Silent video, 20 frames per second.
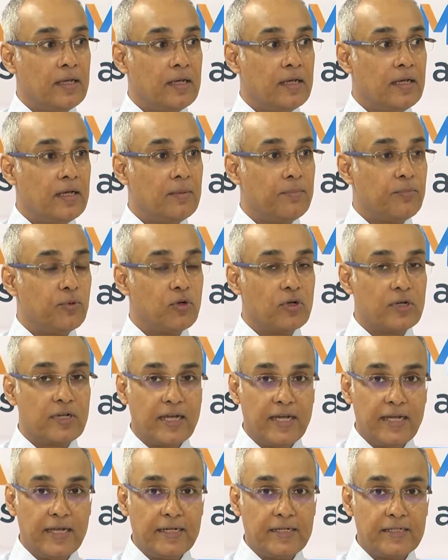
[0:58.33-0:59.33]
uh, poor
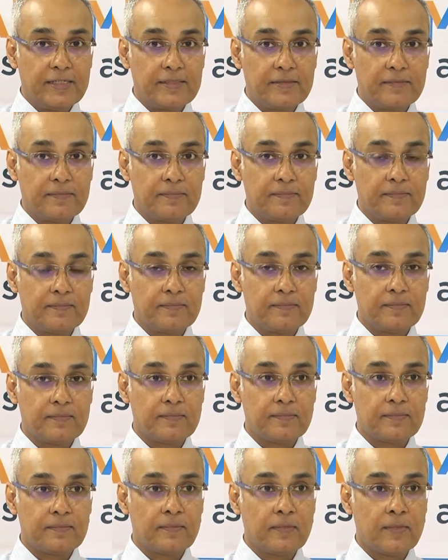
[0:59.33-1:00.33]
diet,
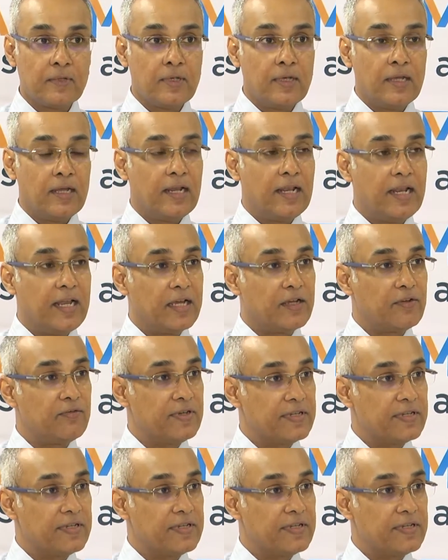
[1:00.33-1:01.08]
lack